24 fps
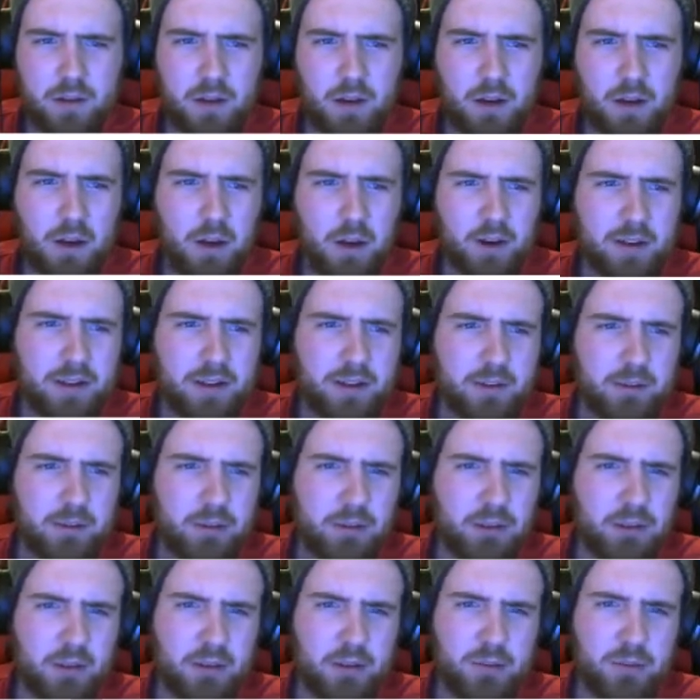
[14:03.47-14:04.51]
Oh, I think we
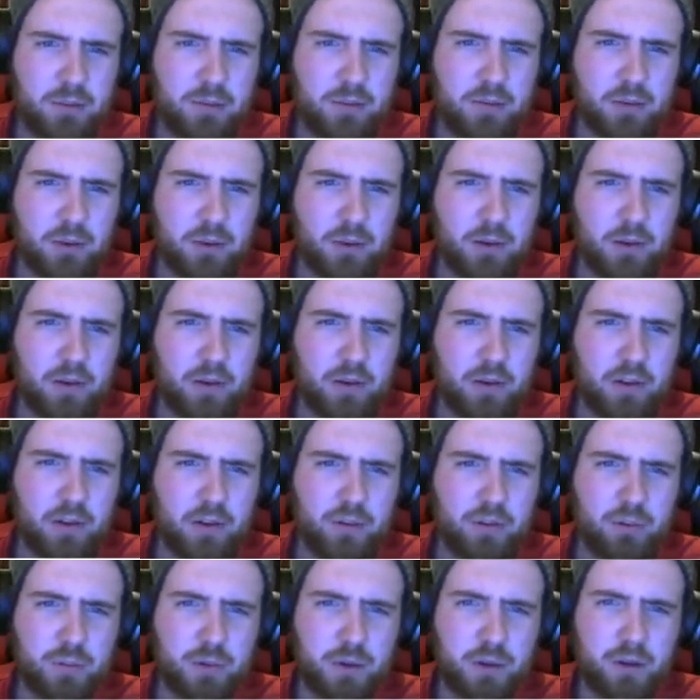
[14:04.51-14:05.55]
saw this before. There's like a
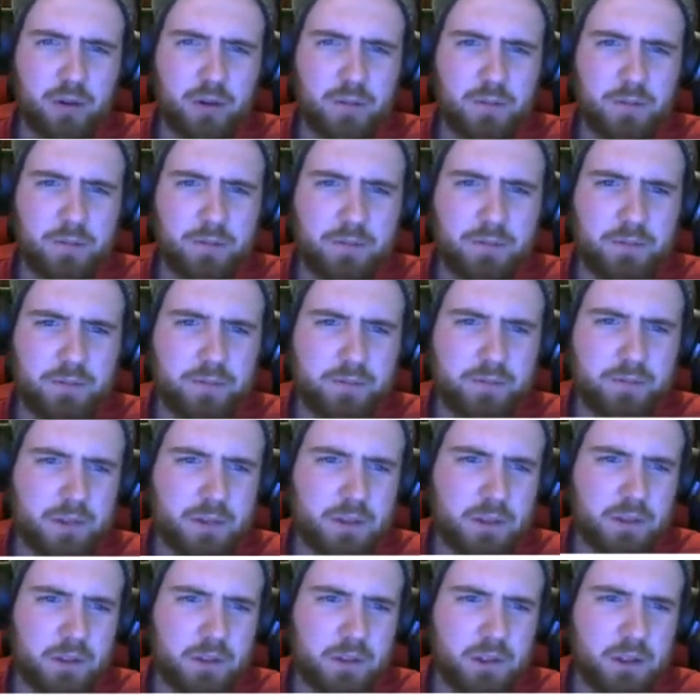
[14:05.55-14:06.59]
small
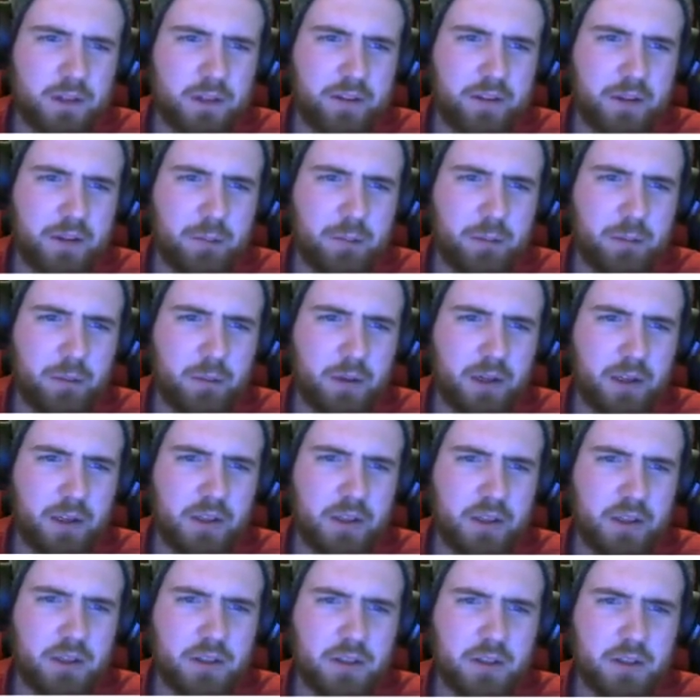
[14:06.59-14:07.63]
sea
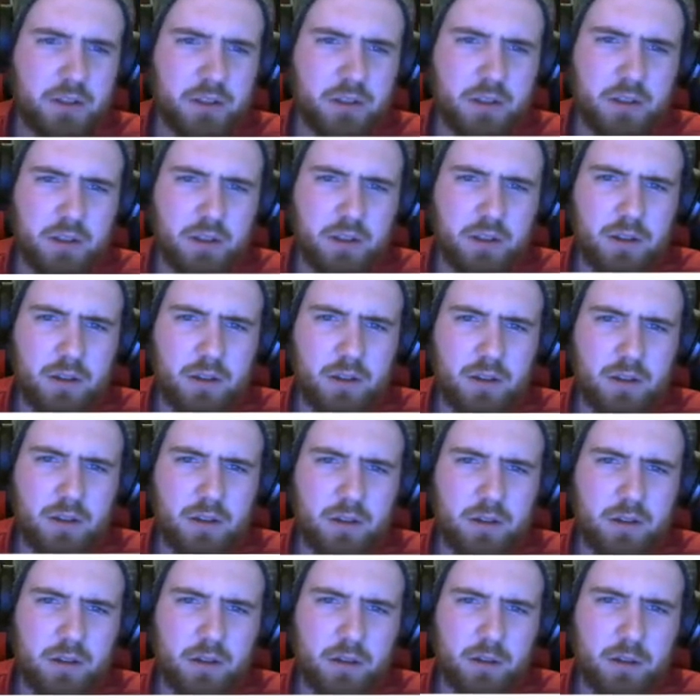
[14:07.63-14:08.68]
temple-ish.
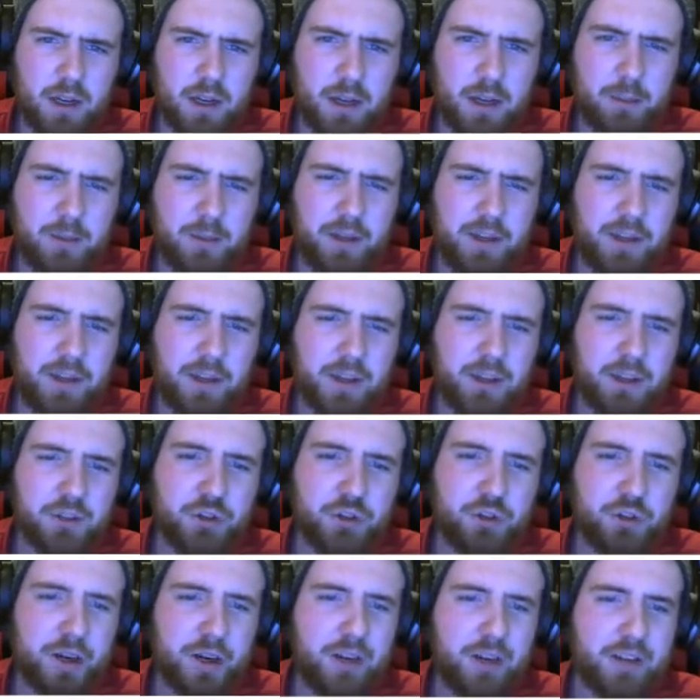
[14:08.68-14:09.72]
Yeah, but that guy has
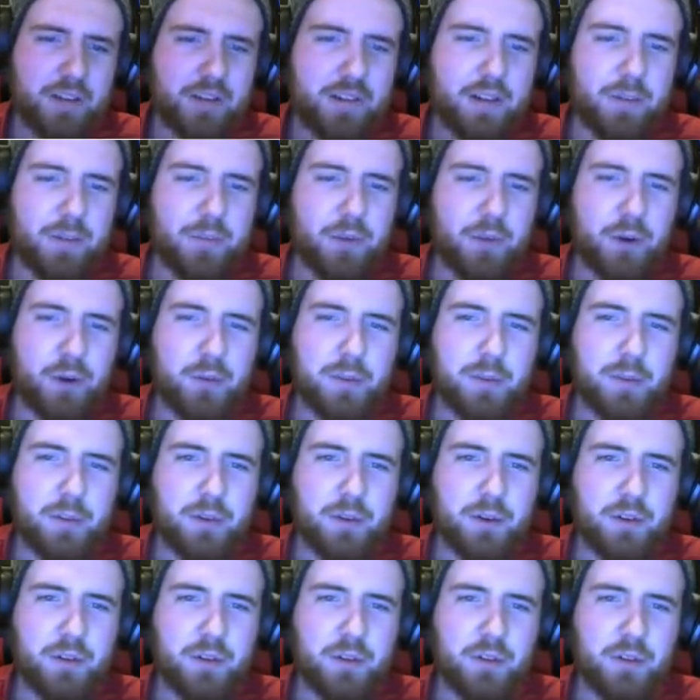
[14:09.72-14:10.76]
tridents. Yep, nope, I'm not
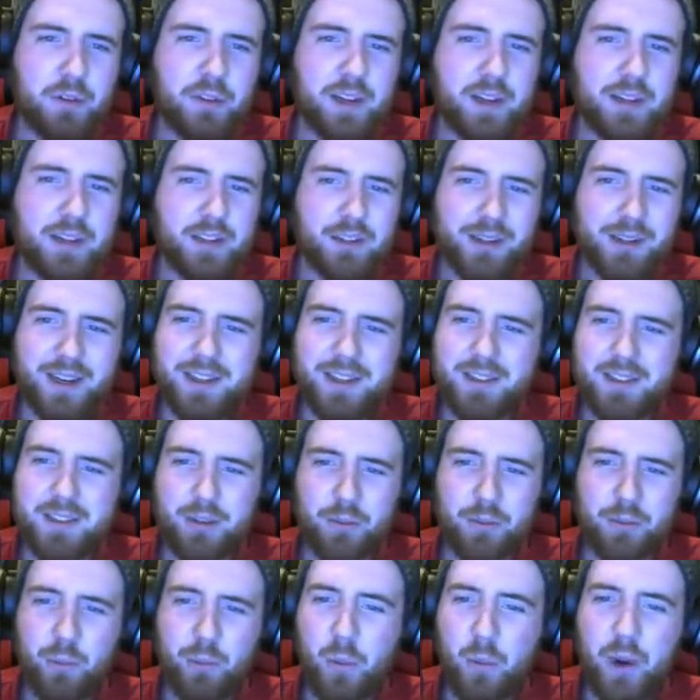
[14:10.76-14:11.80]
going to do that. Tridents are
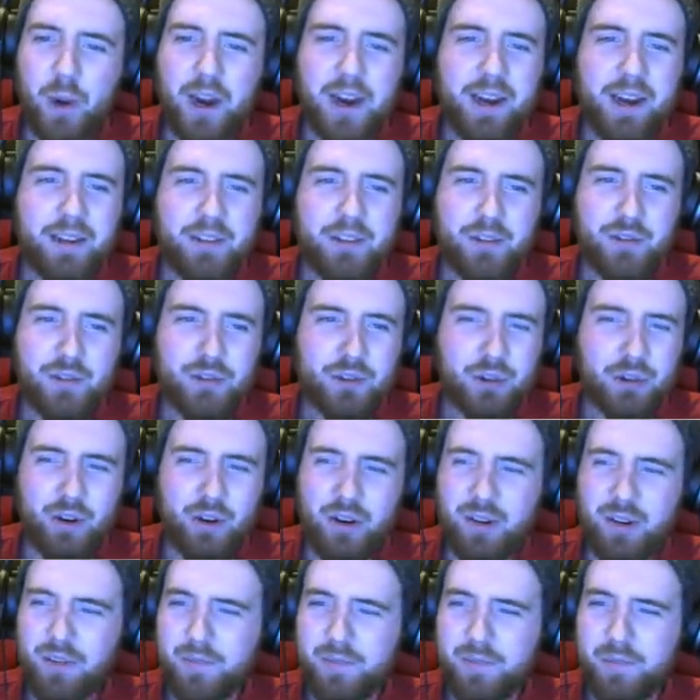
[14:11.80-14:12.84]
way too
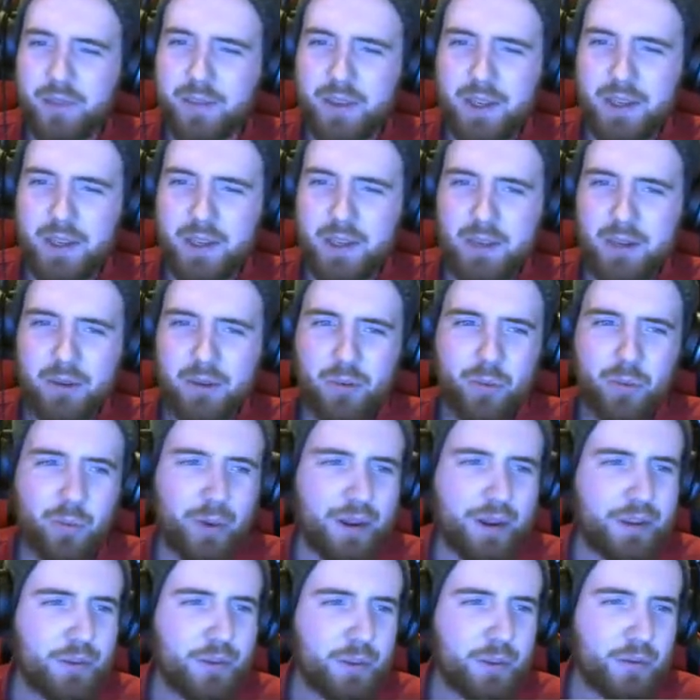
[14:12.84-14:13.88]
strong.
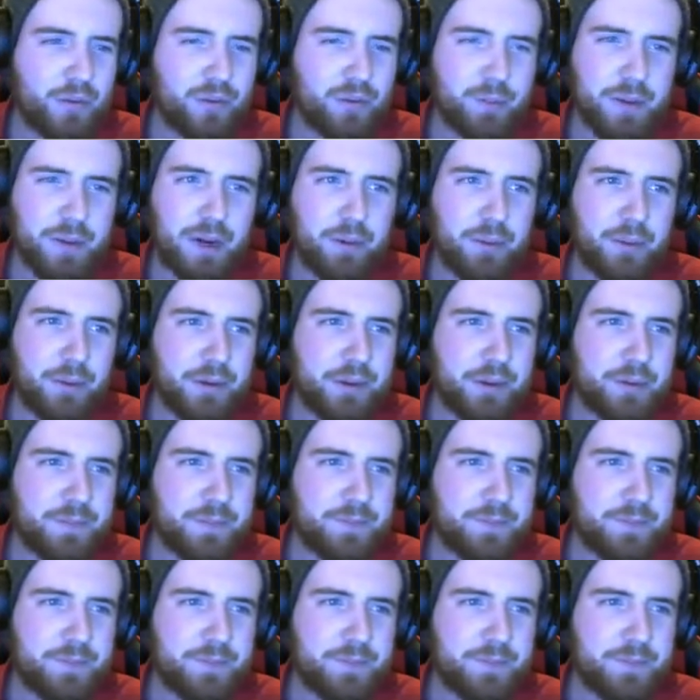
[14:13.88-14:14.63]
Way too overpowered.